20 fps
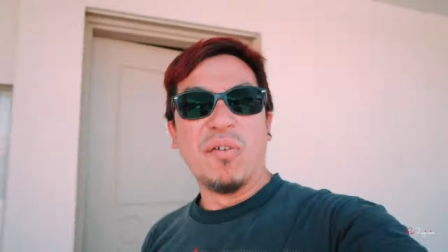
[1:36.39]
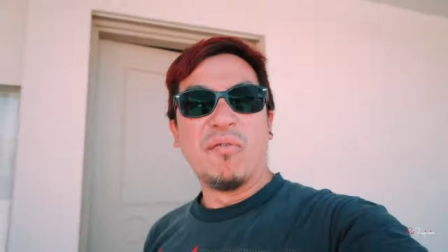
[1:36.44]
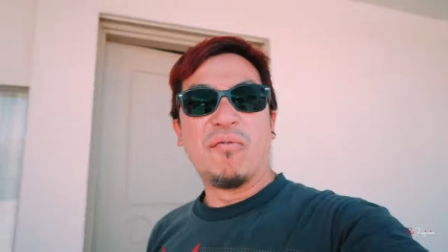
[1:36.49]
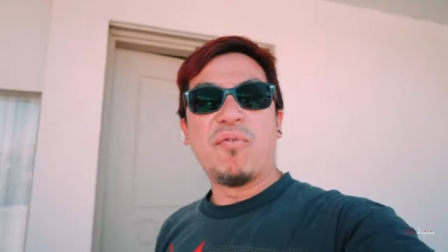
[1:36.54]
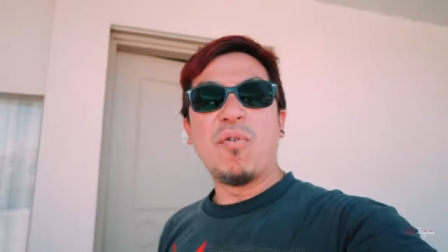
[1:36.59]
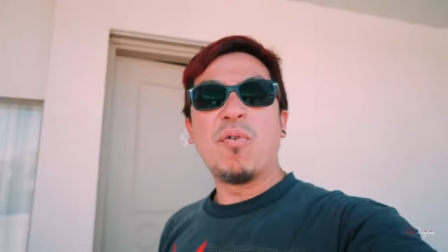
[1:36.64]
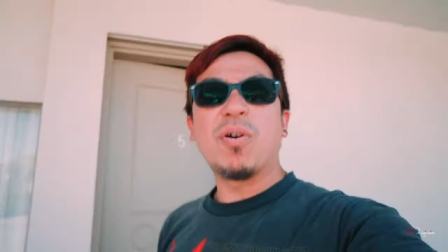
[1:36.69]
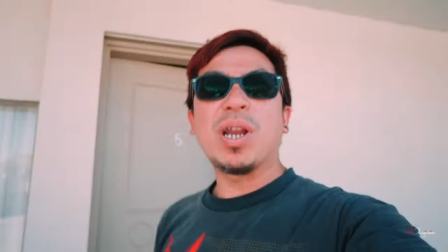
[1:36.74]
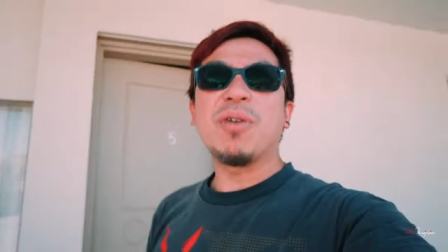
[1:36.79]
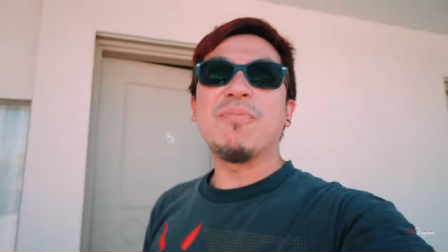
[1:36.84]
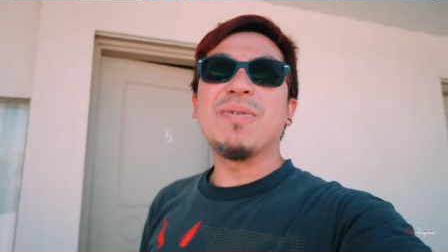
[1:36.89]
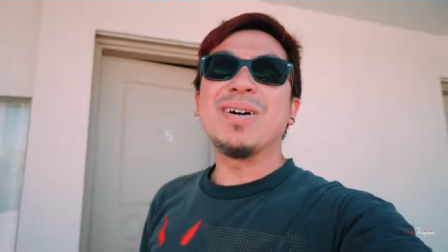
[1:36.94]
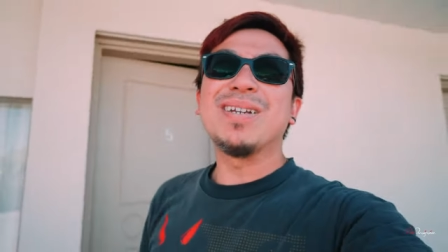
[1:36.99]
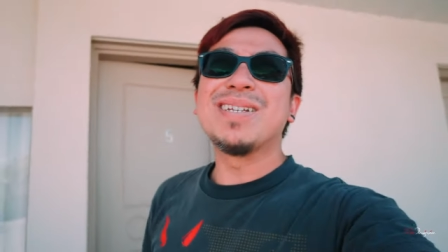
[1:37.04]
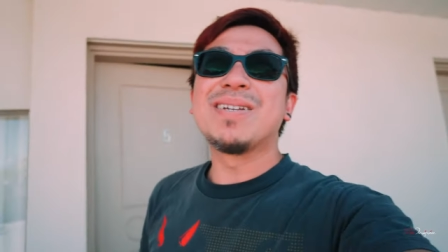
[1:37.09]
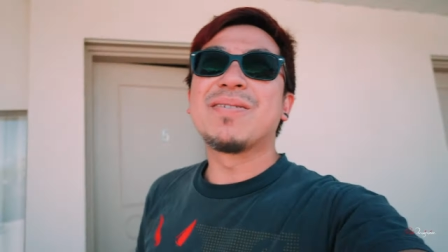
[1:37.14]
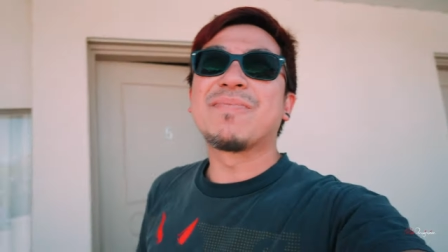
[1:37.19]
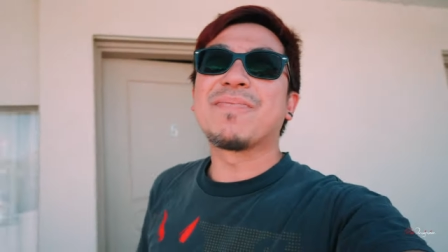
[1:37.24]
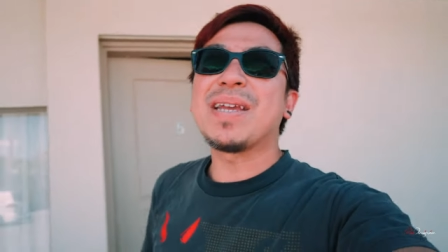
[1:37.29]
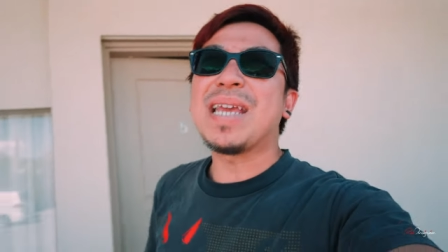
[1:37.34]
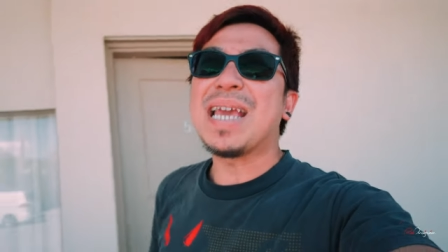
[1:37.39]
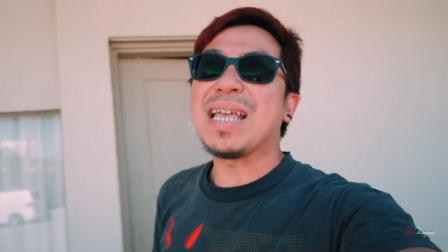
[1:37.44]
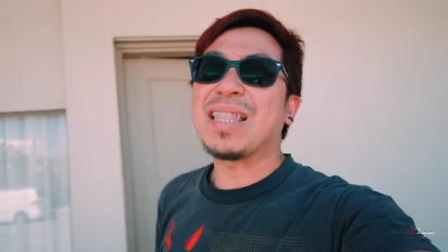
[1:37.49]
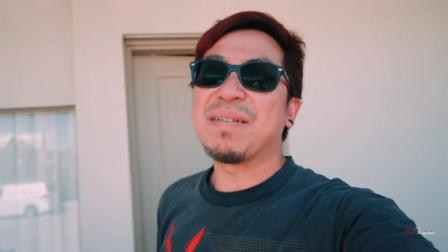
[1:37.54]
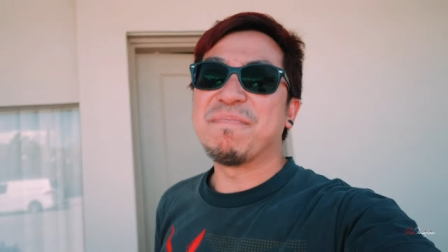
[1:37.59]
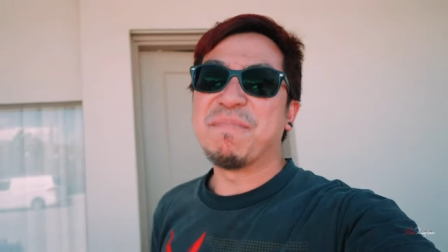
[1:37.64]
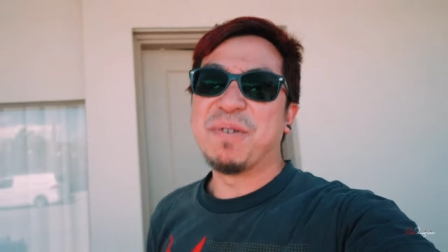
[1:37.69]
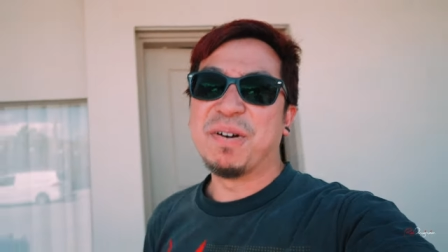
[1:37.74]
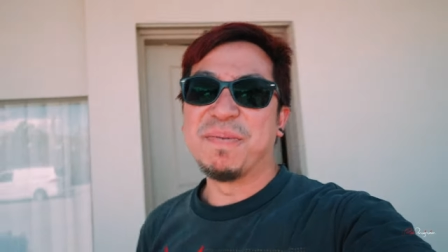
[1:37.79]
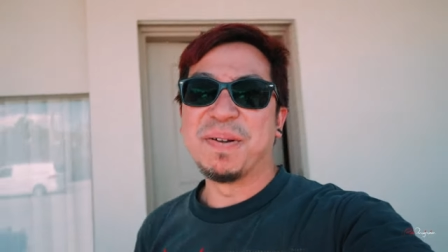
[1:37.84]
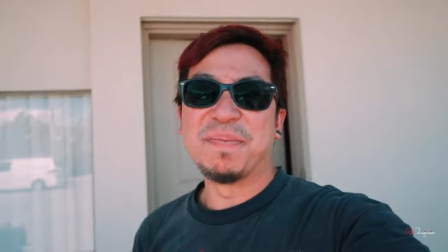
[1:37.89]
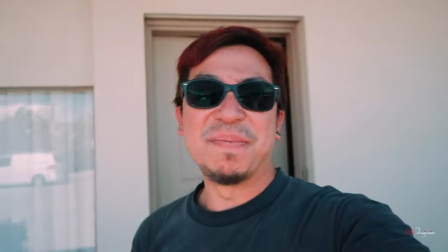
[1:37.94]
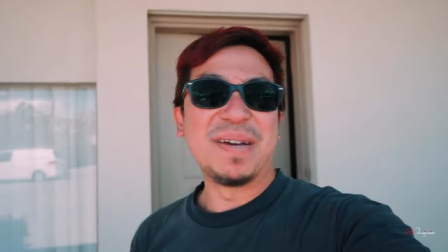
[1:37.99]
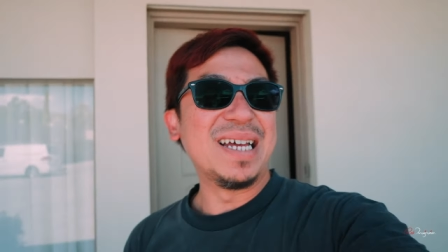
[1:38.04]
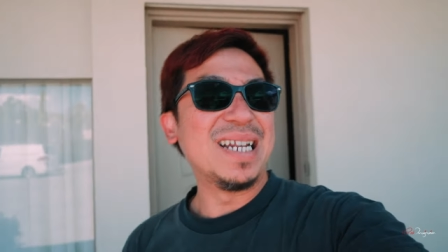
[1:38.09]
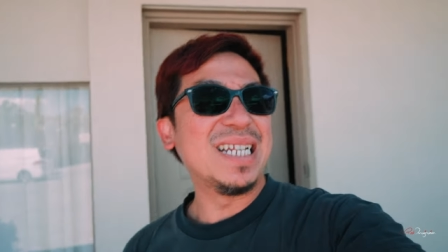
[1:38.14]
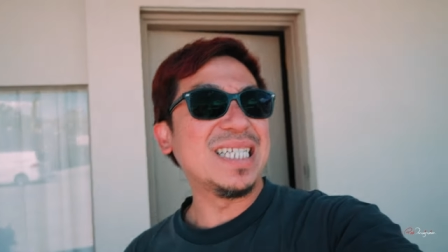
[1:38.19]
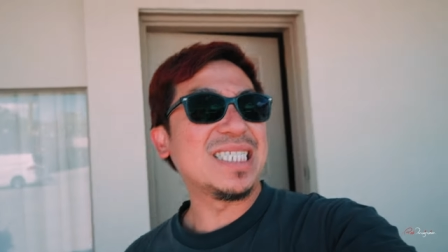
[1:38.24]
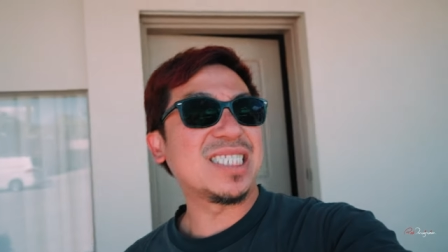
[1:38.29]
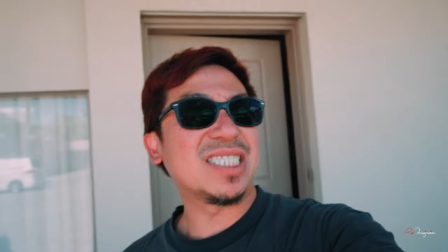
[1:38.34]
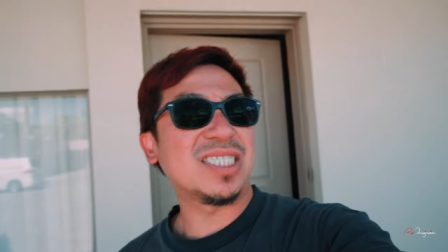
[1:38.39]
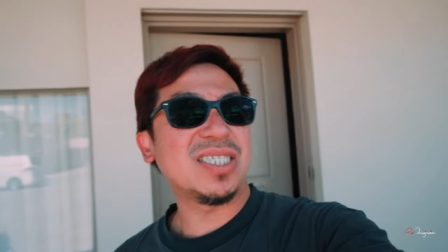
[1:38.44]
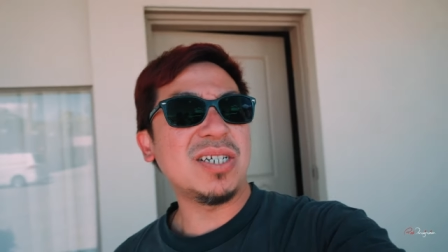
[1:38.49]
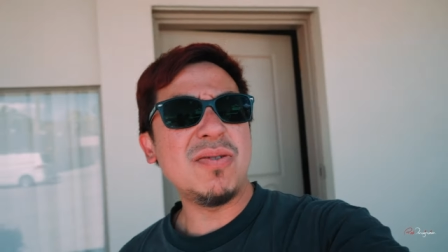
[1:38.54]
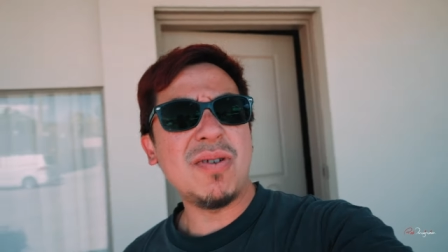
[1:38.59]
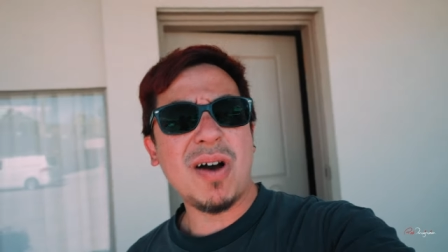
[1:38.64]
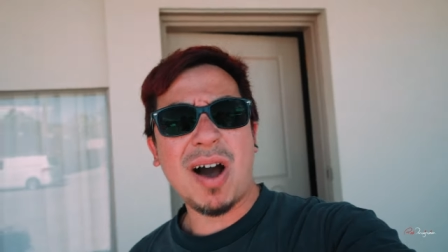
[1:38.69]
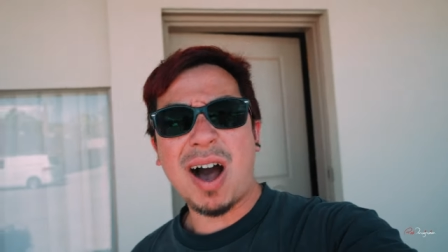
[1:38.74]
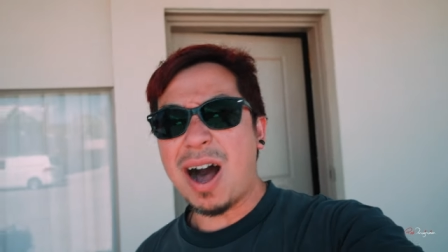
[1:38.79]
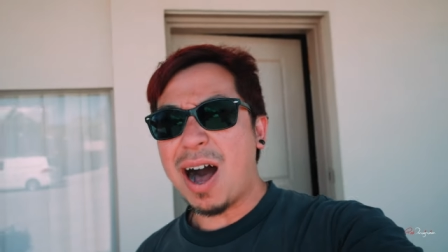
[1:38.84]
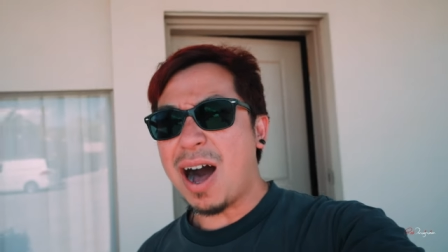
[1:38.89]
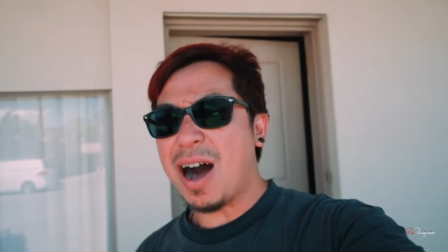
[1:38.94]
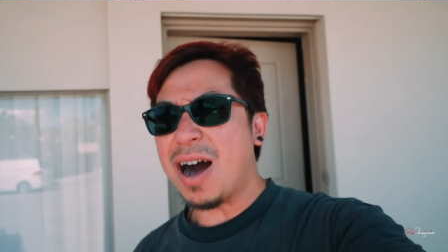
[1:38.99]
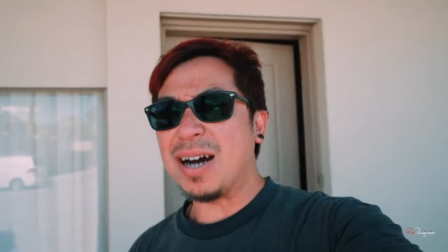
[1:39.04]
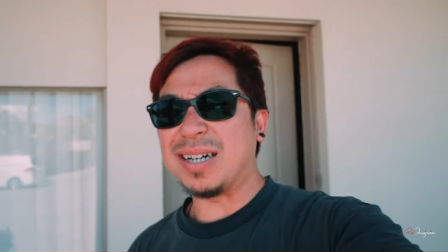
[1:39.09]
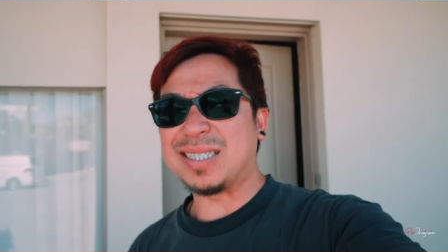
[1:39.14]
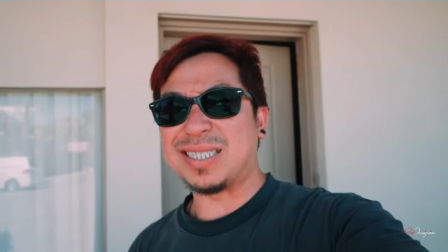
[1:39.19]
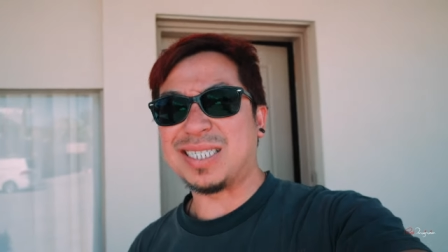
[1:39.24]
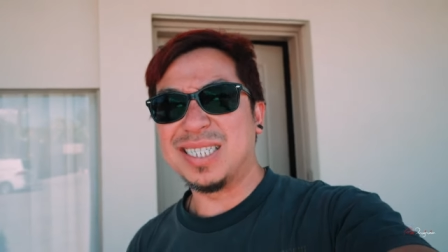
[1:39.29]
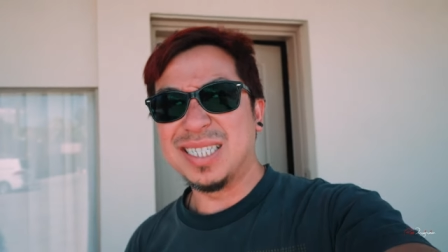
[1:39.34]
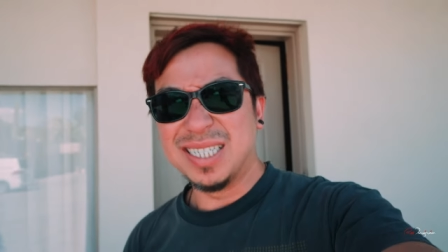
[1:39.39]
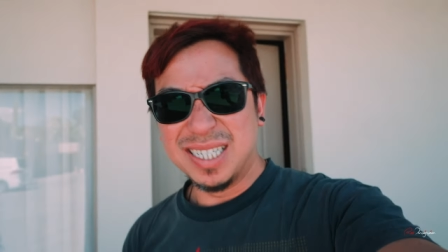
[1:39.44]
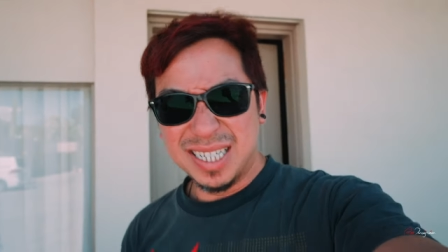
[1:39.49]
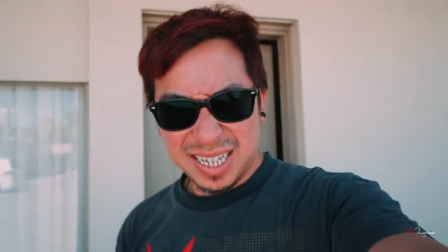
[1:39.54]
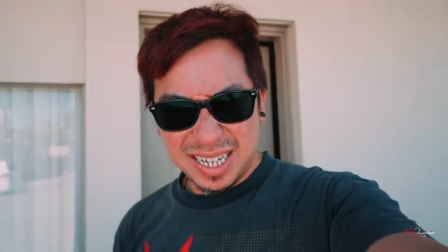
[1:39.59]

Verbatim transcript: 41 degree at the moment man it's so hot